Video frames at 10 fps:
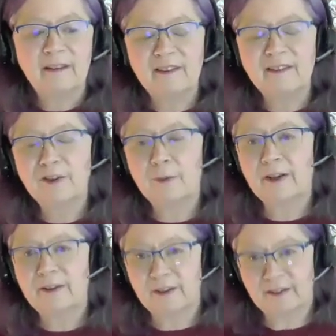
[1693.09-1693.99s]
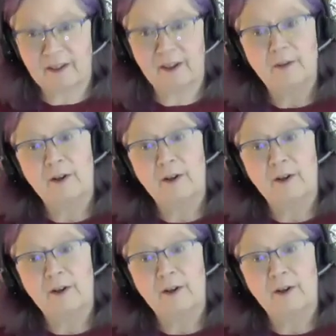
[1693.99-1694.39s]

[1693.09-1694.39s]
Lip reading: situations that you know